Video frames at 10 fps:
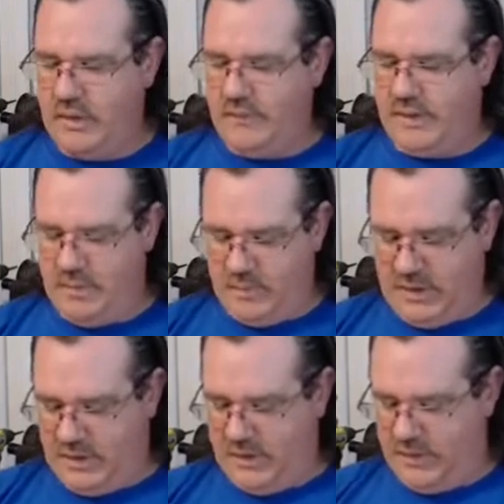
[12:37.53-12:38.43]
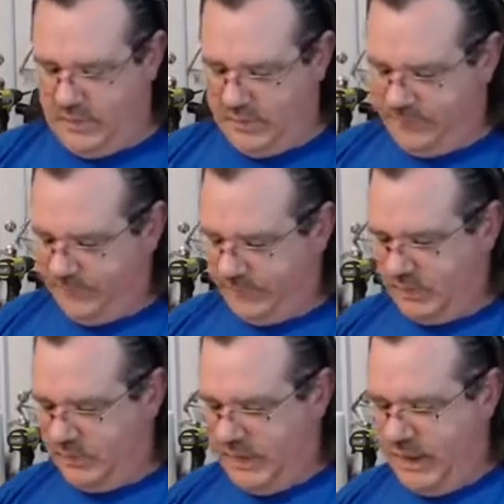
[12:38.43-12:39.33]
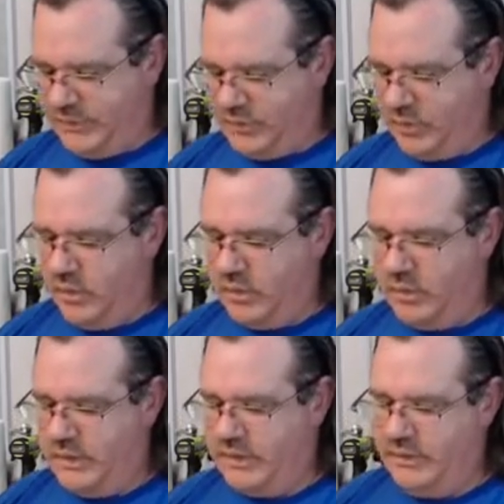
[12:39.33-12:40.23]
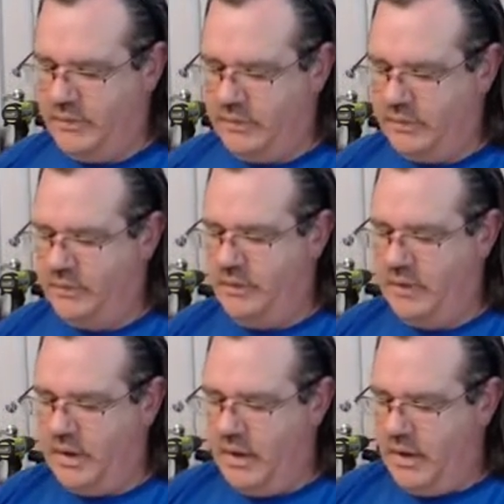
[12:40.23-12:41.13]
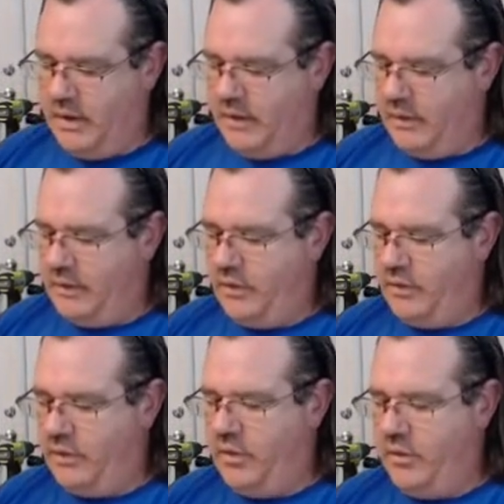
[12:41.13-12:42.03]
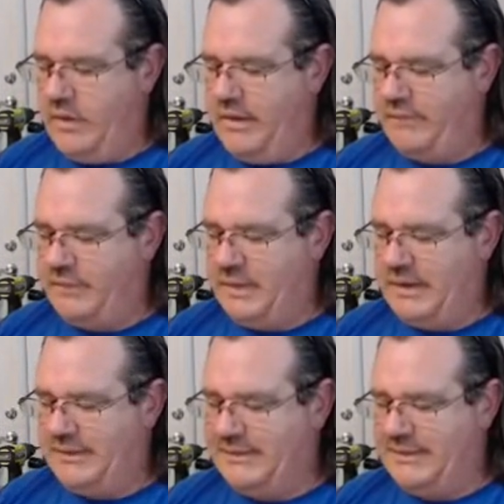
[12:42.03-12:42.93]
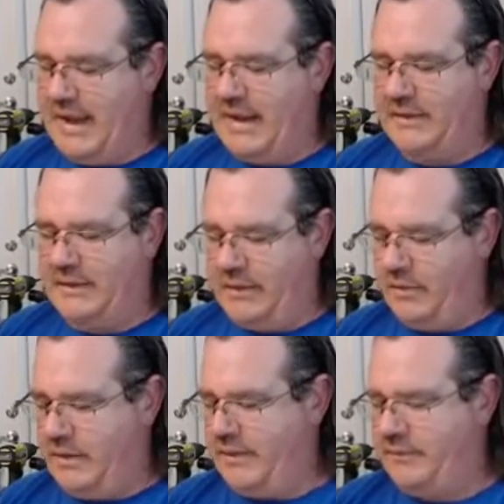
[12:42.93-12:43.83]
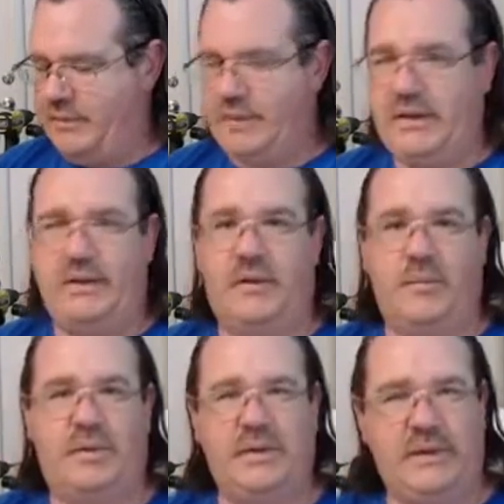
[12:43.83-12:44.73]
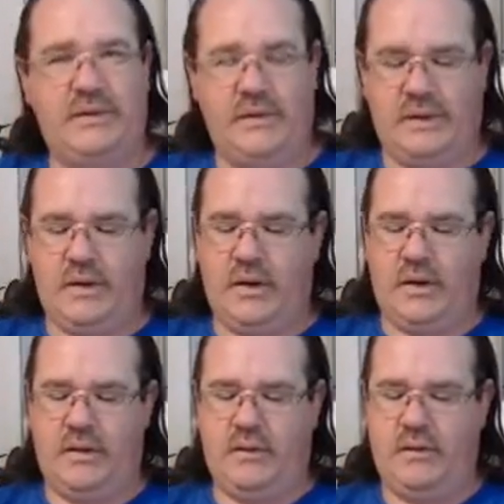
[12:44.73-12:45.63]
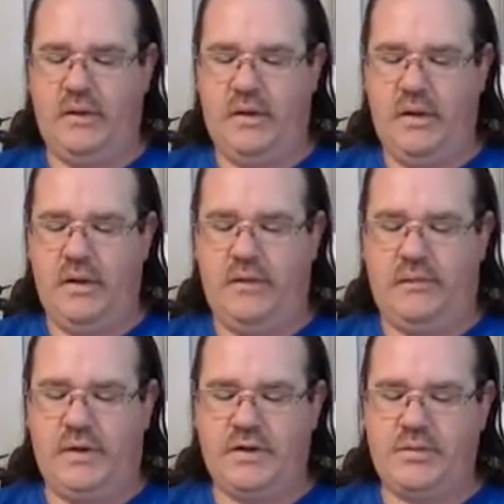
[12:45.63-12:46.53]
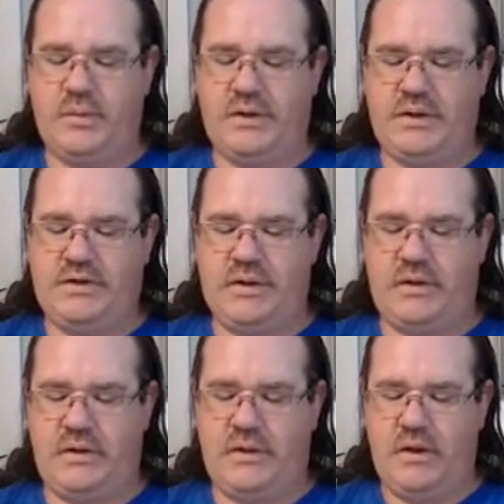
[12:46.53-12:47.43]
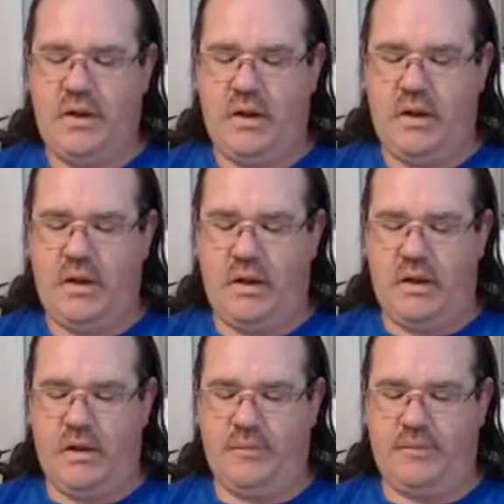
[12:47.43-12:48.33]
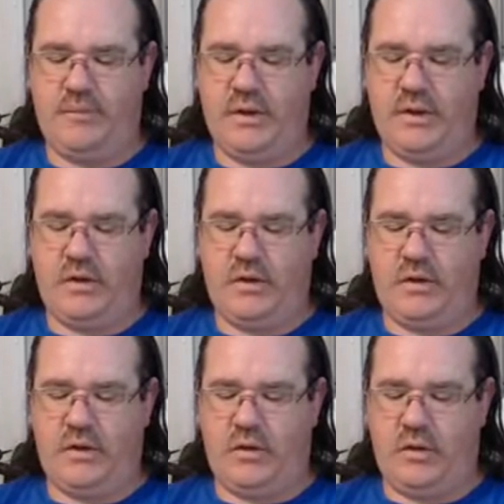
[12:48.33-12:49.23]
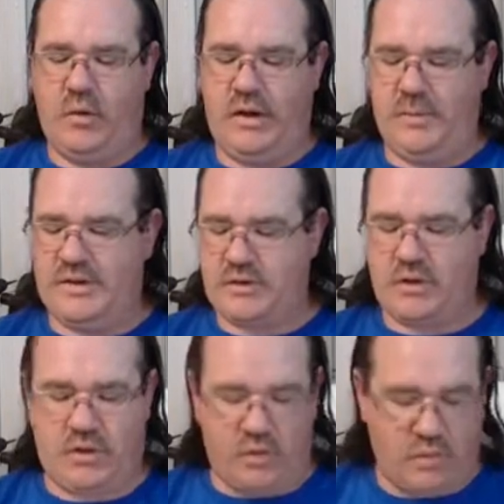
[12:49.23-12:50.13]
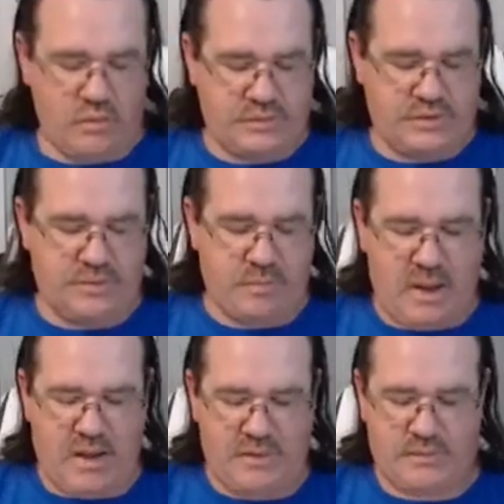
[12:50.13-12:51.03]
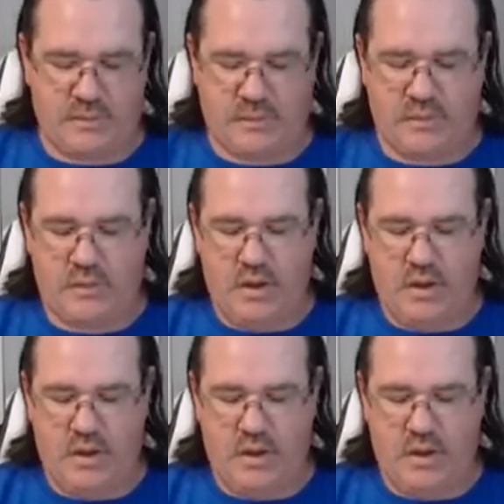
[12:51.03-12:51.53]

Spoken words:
that my lines are all going to you don't have to be exact. They don't have to be completely flush with each other. But you want them as close as possible.